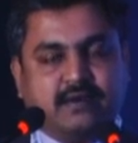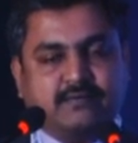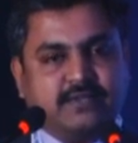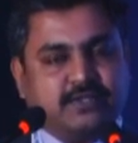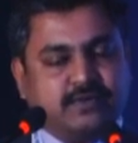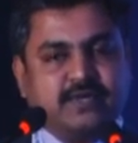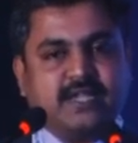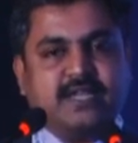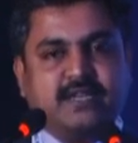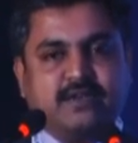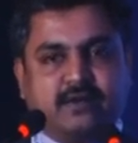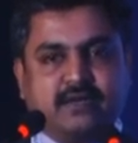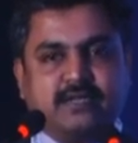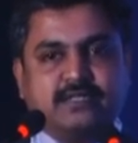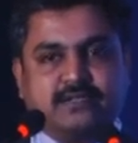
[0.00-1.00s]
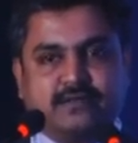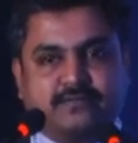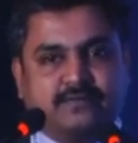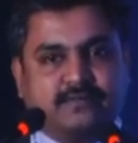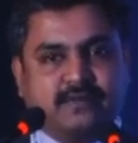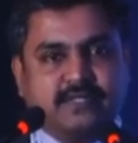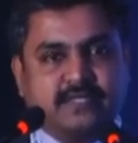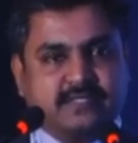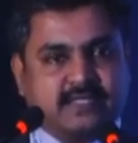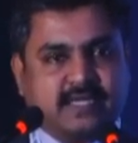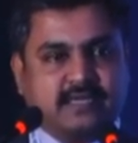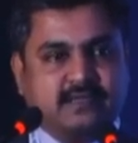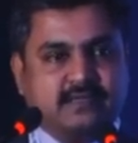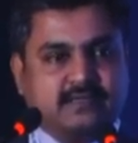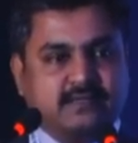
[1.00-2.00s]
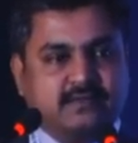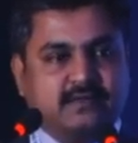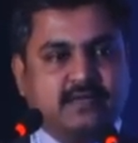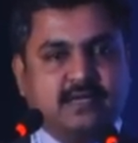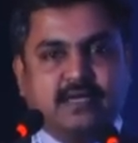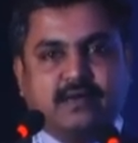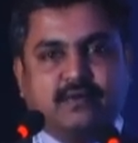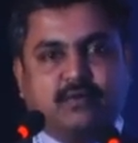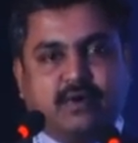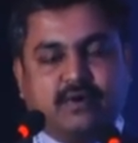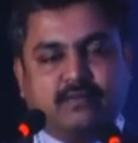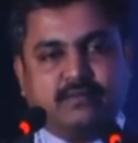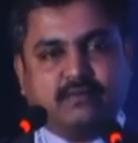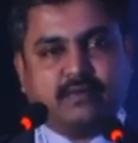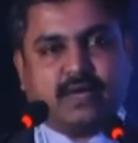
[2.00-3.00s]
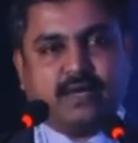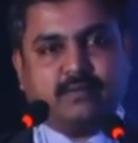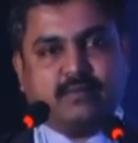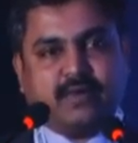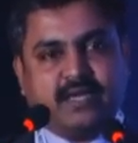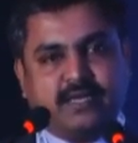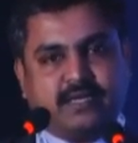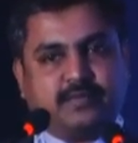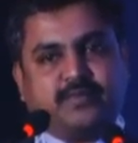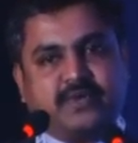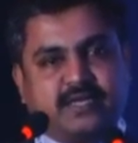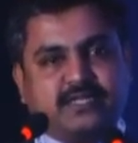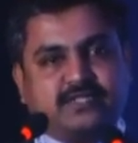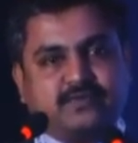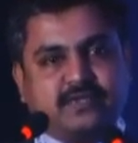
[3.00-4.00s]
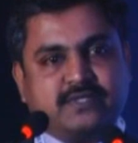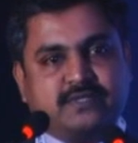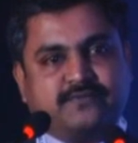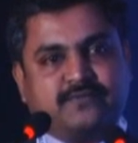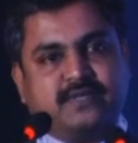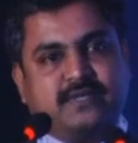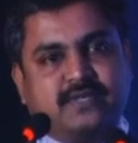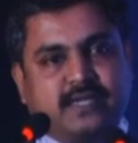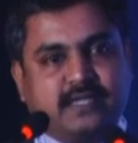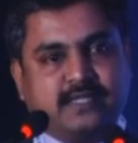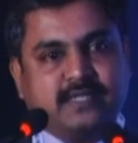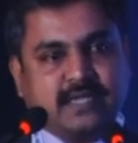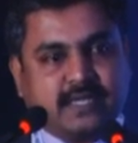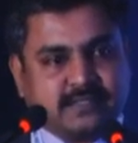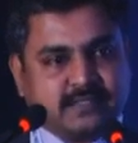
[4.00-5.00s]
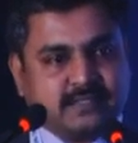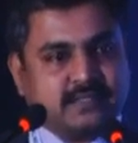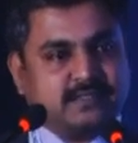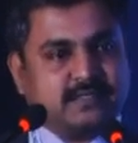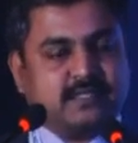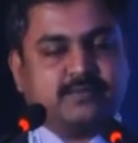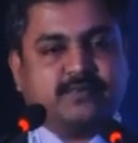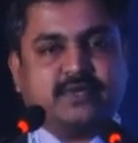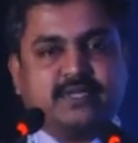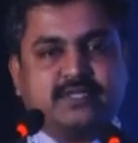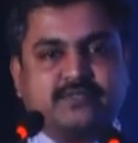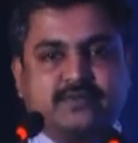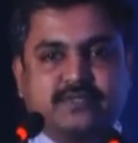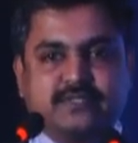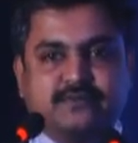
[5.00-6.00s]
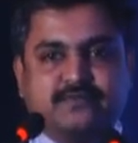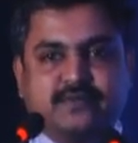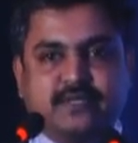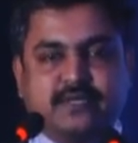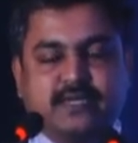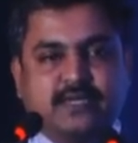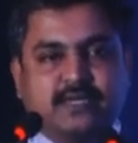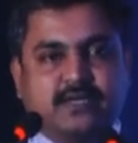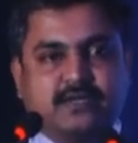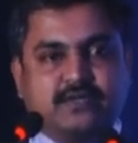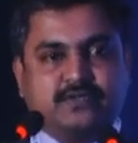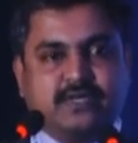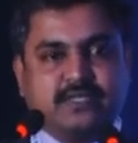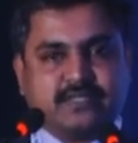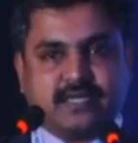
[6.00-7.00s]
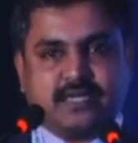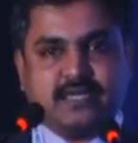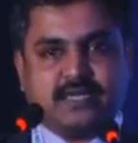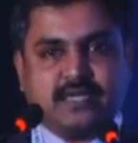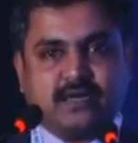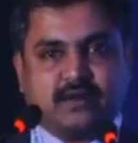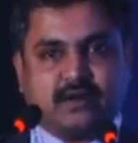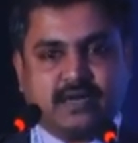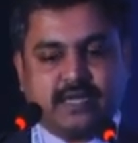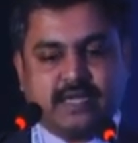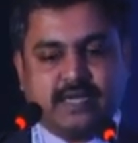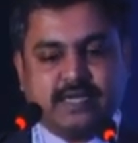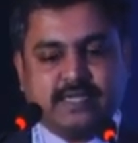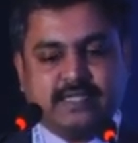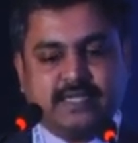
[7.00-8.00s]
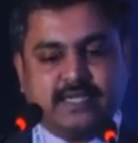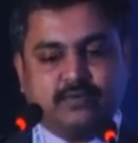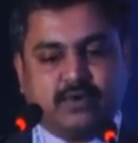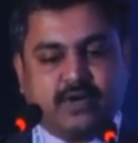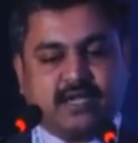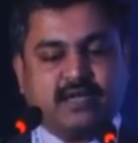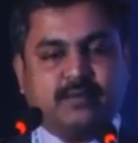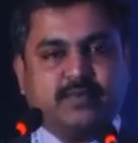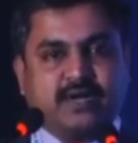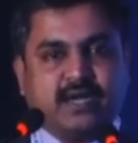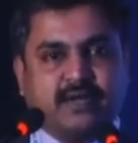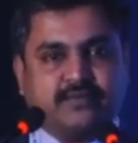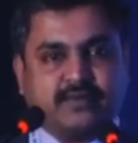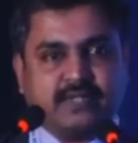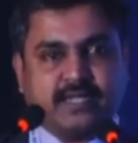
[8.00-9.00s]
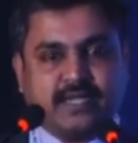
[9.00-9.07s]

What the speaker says: without any knowledge of these standards. My interpretation was different and the assessor's interpretation was different. So I struggled a lot. And then what happened after